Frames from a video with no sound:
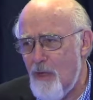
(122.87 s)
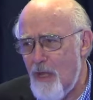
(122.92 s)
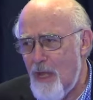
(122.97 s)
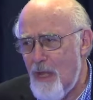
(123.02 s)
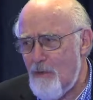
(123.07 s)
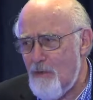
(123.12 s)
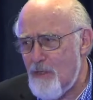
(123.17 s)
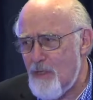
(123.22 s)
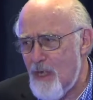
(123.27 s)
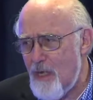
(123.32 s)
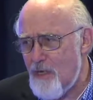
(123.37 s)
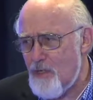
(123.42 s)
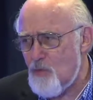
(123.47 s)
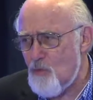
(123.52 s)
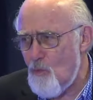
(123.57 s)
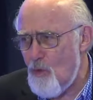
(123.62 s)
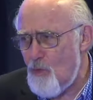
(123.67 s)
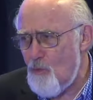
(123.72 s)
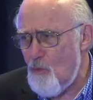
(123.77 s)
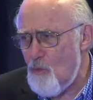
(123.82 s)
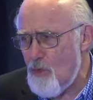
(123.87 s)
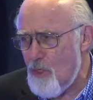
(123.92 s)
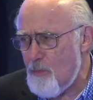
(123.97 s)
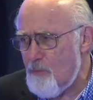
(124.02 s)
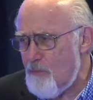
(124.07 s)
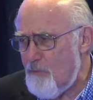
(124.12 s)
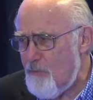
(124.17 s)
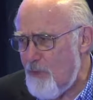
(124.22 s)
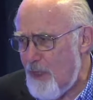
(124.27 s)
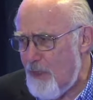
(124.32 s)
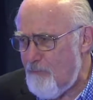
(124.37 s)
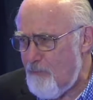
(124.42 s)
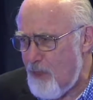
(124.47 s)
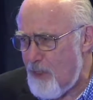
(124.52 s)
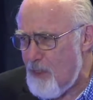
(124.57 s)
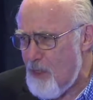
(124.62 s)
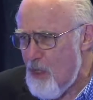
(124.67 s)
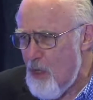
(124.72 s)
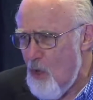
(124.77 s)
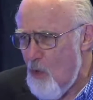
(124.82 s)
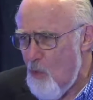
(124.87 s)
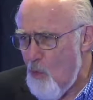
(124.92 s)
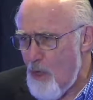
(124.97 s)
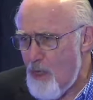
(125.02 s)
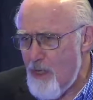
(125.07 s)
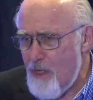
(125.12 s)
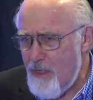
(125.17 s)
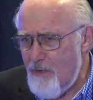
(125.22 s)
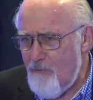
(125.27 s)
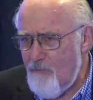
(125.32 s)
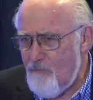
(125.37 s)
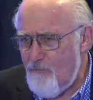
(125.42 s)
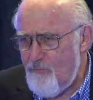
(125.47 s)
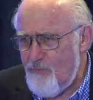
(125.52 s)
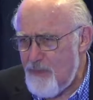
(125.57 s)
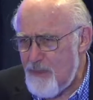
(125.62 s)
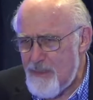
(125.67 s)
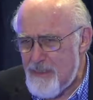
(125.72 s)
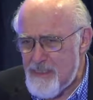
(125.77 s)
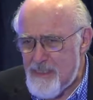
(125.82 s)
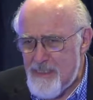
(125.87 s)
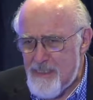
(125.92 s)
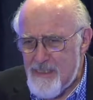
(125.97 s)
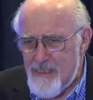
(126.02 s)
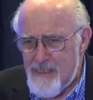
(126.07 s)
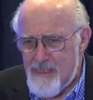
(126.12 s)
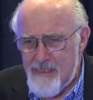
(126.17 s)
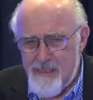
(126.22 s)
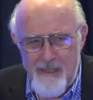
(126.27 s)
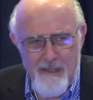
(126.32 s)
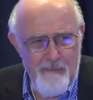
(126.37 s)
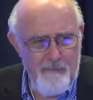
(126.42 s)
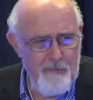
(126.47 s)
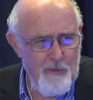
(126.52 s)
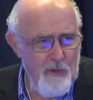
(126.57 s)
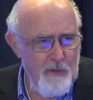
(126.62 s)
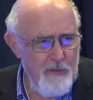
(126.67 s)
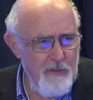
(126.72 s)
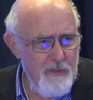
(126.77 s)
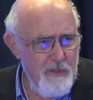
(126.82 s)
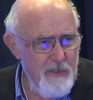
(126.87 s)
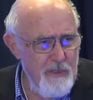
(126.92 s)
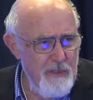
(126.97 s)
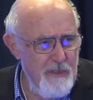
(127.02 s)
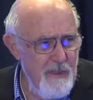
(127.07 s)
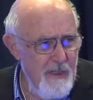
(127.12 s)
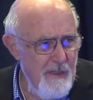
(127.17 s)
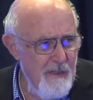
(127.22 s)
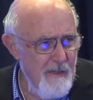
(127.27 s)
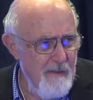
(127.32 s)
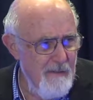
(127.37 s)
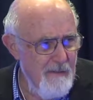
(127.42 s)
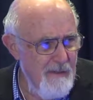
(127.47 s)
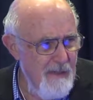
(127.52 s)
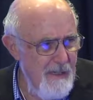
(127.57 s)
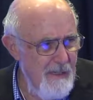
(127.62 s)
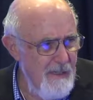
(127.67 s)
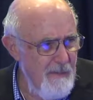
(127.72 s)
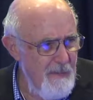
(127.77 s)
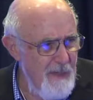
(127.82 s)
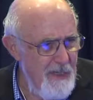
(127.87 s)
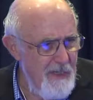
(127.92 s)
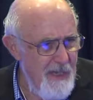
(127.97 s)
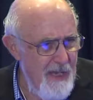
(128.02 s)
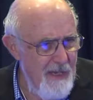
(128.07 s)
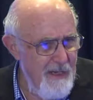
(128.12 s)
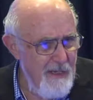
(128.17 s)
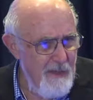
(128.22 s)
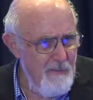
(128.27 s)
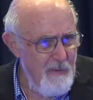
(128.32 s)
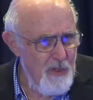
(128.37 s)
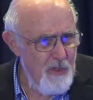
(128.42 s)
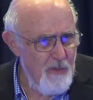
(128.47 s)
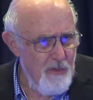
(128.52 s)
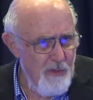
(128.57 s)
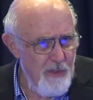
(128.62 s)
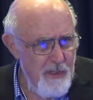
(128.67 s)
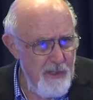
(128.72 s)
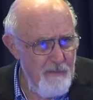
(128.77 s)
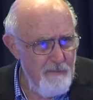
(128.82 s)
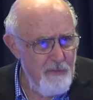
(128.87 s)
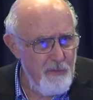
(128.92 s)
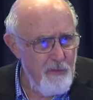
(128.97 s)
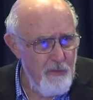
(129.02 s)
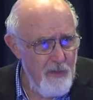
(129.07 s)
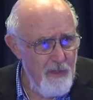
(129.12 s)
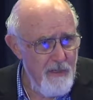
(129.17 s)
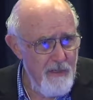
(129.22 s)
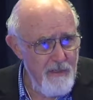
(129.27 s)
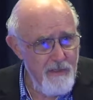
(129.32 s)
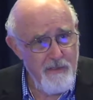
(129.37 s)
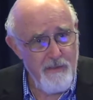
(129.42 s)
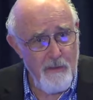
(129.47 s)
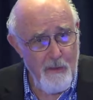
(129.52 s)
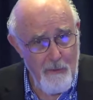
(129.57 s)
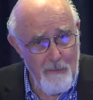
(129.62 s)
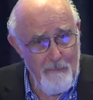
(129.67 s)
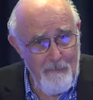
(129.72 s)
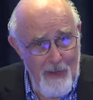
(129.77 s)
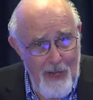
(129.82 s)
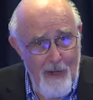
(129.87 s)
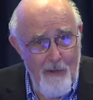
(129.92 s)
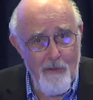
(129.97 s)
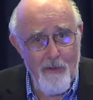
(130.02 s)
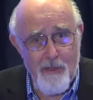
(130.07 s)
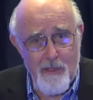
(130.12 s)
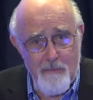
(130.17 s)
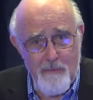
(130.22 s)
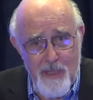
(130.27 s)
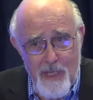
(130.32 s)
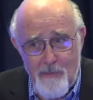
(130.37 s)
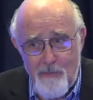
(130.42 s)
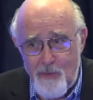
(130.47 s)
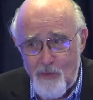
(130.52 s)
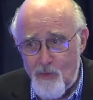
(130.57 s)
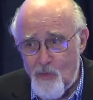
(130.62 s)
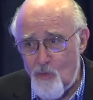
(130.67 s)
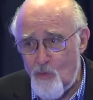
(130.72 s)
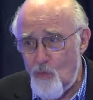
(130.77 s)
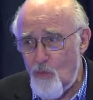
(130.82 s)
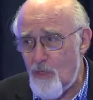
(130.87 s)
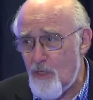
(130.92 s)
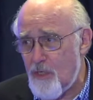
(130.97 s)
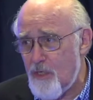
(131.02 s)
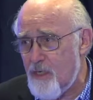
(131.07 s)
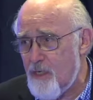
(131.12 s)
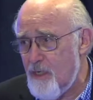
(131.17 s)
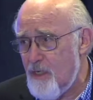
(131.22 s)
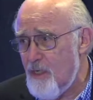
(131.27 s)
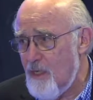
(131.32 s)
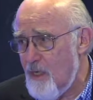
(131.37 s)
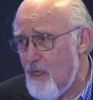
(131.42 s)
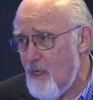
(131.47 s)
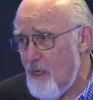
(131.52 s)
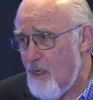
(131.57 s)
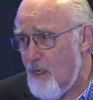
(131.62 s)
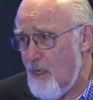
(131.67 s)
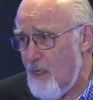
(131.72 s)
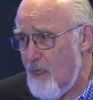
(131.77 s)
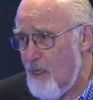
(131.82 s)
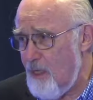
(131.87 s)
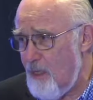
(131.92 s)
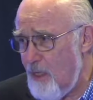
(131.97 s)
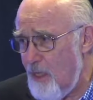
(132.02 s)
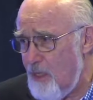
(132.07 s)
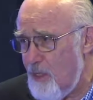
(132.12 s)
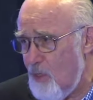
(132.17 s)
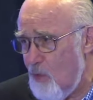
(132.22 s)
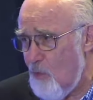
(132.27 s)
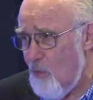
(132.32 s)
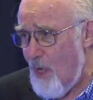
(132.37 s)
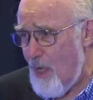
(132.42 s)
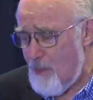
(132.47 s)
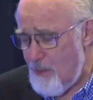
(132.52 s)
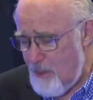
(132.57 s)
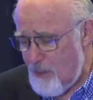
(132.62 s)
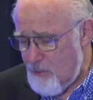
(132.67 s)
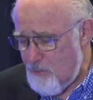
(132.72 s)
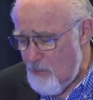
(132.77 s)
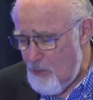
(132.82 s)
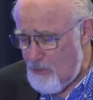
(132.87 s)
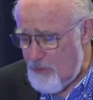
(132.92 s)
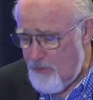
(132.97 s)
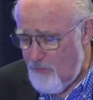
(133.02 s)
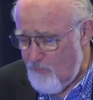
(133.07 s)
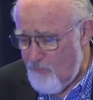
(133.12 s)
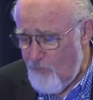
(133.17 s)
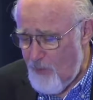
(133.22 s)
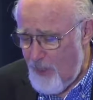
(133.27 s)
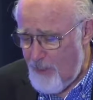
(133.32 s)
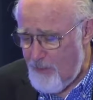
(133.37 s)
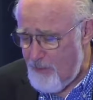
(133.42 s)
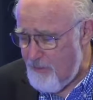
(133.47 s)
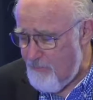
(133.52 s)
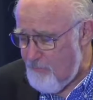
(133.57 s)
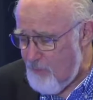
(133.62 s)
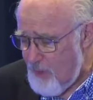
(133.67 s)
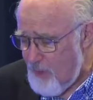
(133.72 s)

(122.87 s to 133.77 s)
How does one work preventively? What kind of approaches need to be taken to be sure the employees are empowered to be able to work in a way that's most effective?